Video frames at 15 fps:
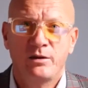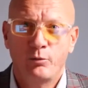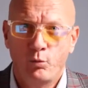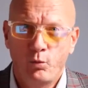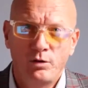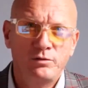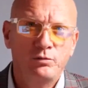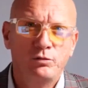
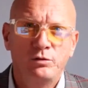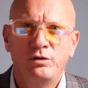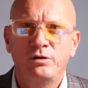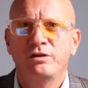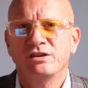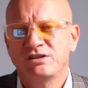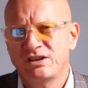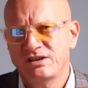
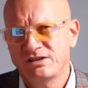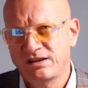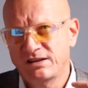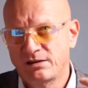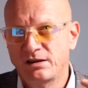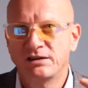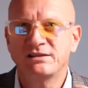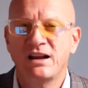This is
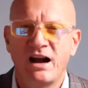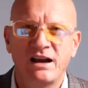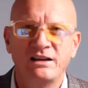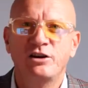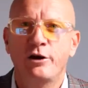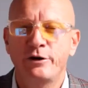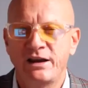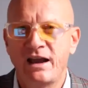the
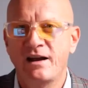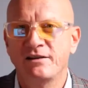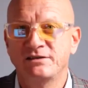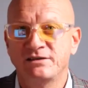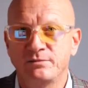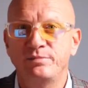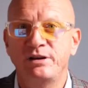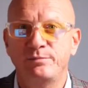tide going
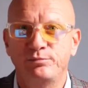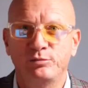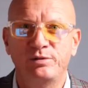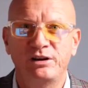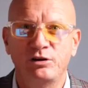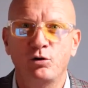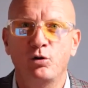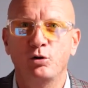out and people
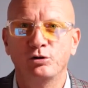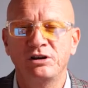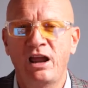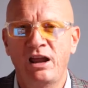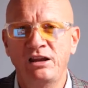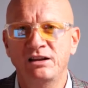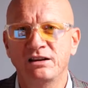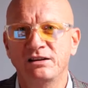being caught
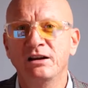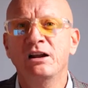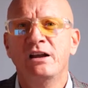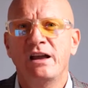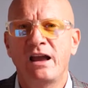naked.